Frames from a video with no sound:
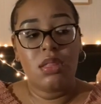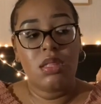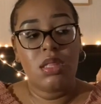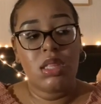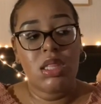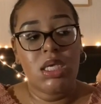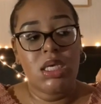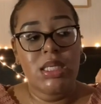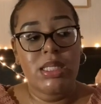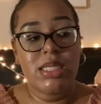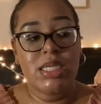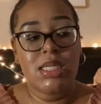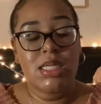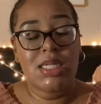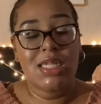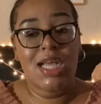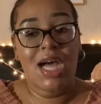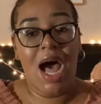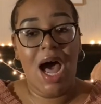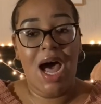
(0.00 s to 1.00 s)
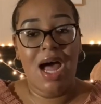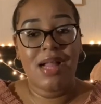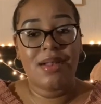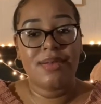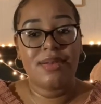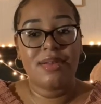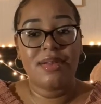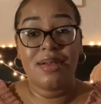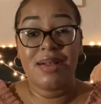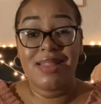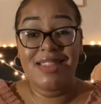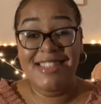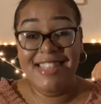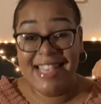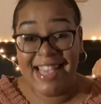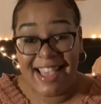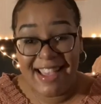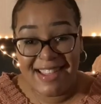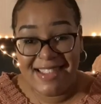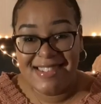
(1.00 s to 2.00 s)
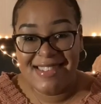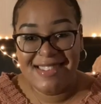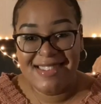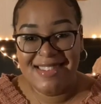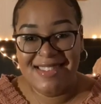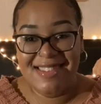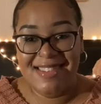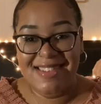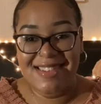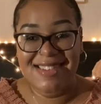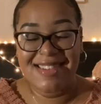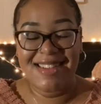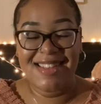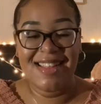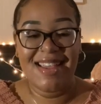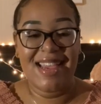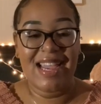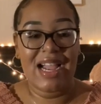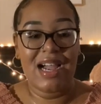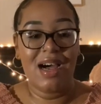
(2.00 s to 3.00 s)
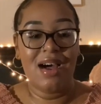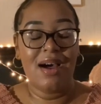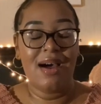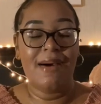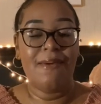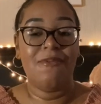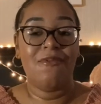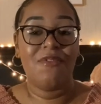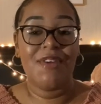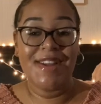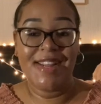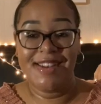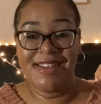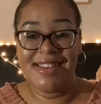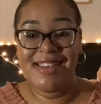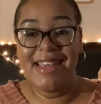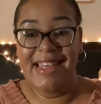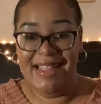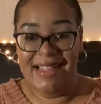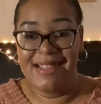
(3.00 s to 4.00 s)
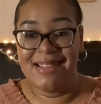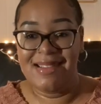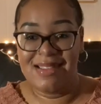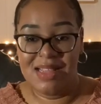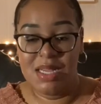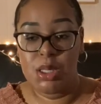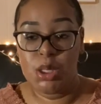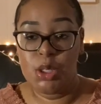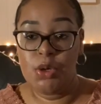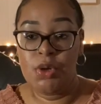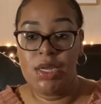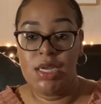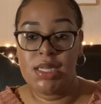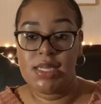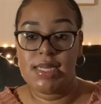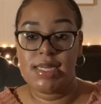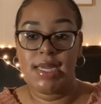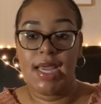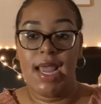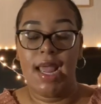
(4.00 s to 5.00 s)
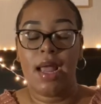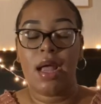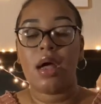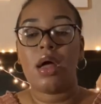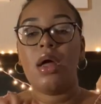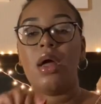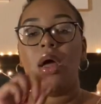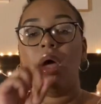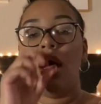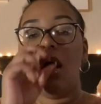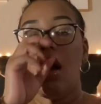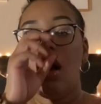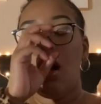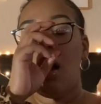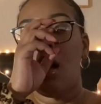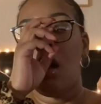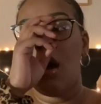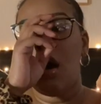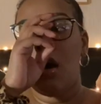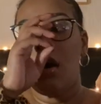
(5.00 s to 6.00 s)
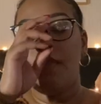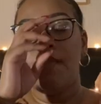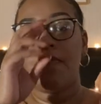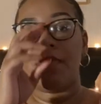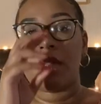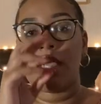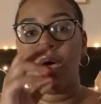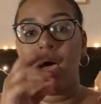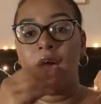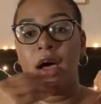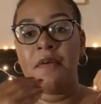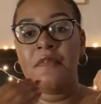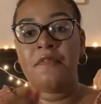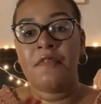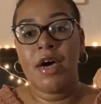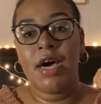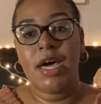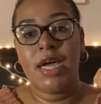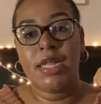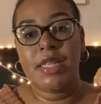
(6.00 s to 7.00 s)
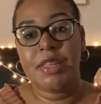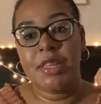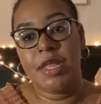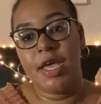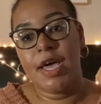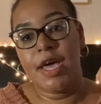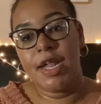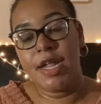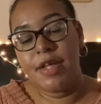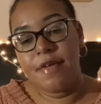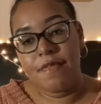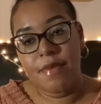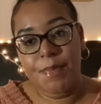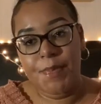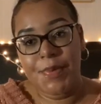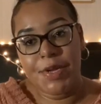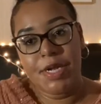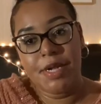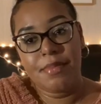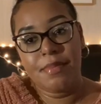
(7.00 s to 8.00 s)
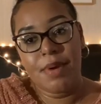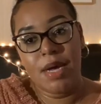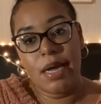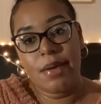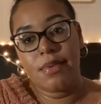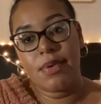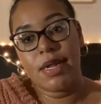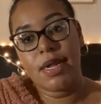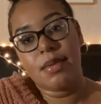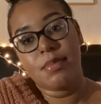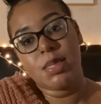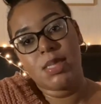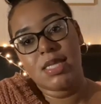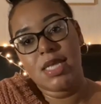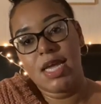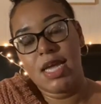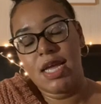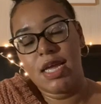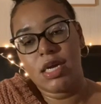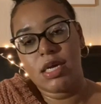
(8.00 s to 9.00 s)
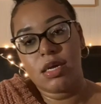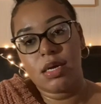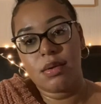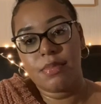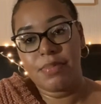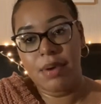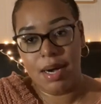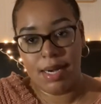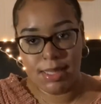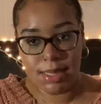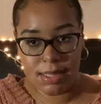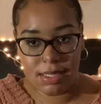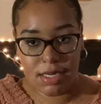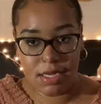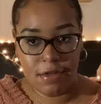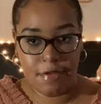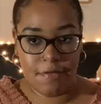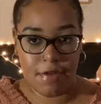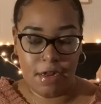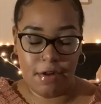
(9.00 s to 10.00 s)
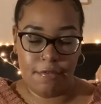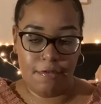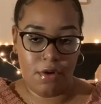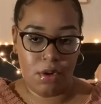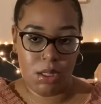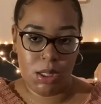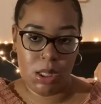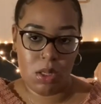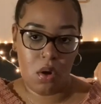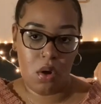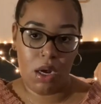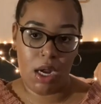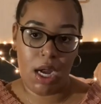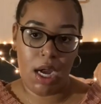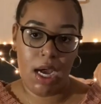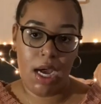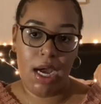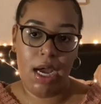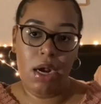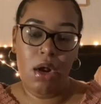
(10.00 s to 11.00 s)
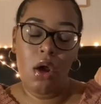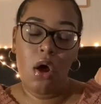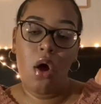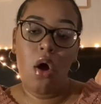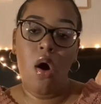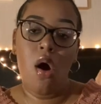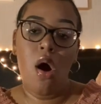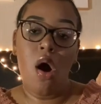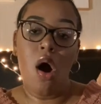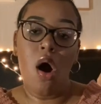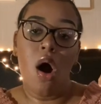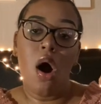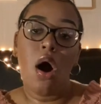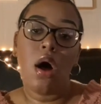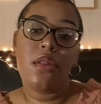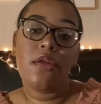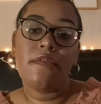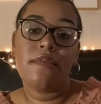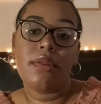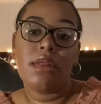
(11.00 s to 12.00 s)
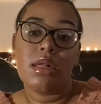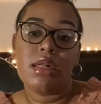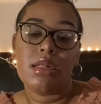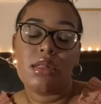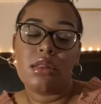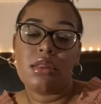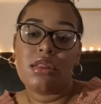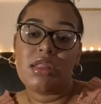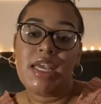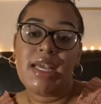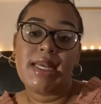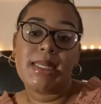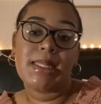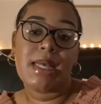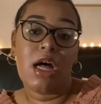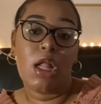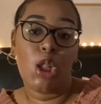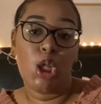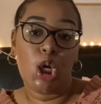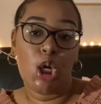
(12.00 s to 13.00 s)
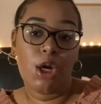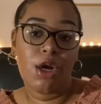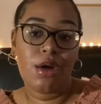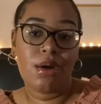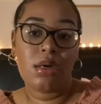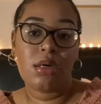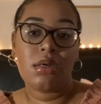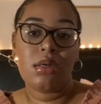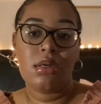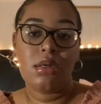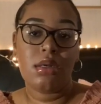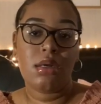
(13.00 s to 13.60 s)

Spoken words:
This is not a test, like a written test that you need to take. I find that if I'm reading the Bible and I'm staying positive and focused on God, all of the things I learn